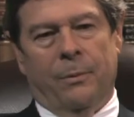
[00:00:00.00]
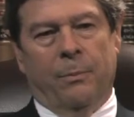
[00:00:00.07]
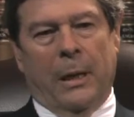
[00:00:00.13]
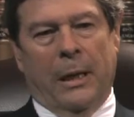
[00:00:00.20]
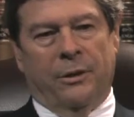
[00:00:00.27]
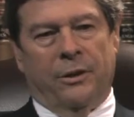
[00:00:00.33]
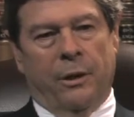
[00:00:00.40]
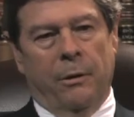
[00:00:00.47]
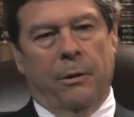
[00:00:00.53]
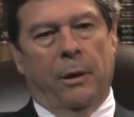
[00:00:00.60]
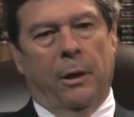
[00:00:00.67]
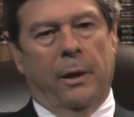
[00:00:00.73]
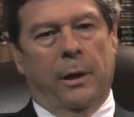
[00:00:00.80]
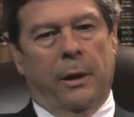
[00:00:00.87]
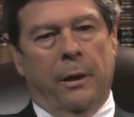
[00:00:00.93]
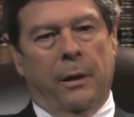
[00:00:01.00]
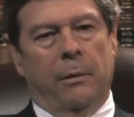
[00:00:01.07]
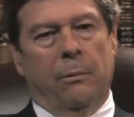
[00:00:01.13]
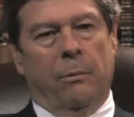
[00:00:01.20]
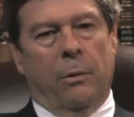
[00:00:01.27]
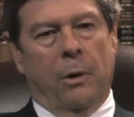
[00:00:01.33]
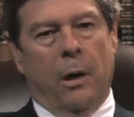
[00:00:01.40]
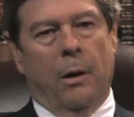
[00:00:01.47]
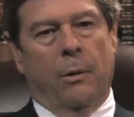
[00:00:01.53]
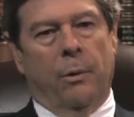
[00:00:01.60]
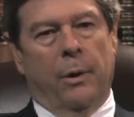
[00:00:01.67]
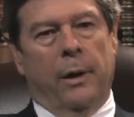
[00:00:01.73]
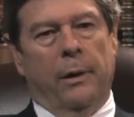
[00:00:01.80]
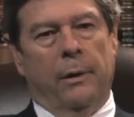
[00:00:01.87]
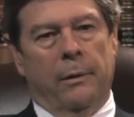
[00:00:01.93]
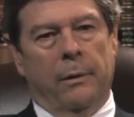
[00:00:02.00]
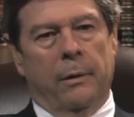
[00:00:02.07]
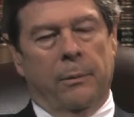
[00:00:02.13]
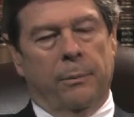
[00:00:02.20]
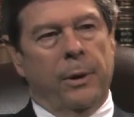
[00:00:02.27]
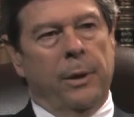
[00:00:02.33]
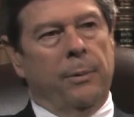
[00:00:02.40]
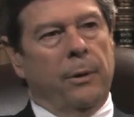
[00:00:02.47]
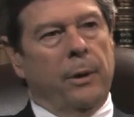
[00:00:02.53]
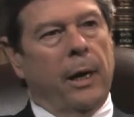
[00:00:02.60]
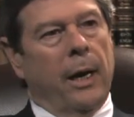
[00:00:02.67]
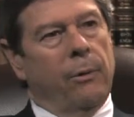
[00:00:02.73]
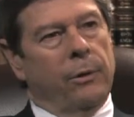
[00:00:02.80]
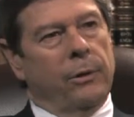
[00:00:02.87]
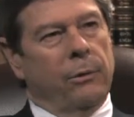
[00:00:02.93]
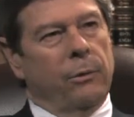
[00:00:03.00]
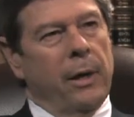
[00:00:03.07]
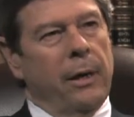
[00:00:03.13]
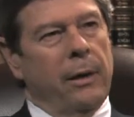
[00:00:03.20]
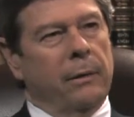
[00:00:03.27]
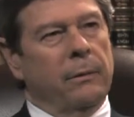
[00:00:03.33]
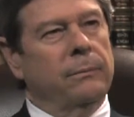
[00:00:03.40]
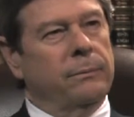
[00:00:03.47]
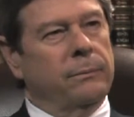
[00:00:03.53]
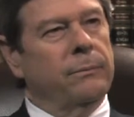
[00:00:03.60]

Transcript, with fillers: my schooling and where I went and the people that I was around.